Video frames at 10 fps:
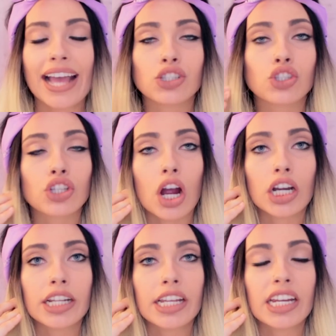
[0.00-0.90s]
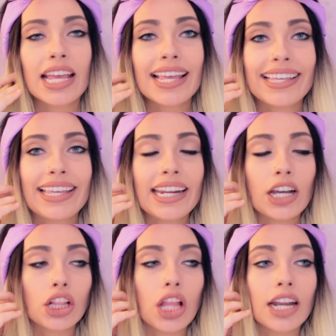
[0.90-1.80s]
I started
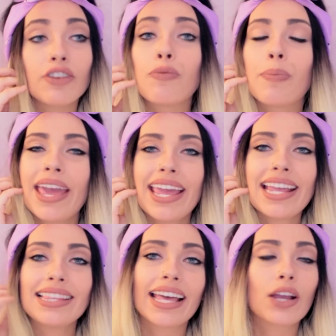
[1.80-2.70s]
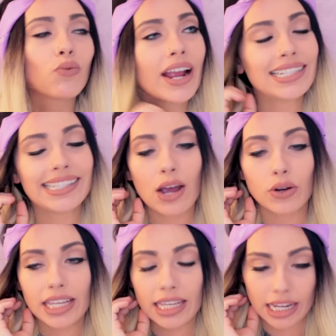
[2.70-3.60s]
getting a lot of pain, like, right
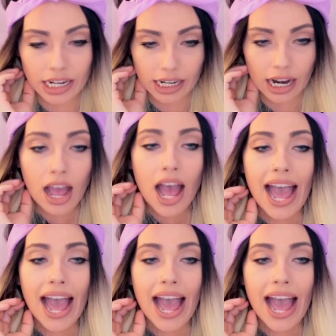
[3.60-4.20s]
down here.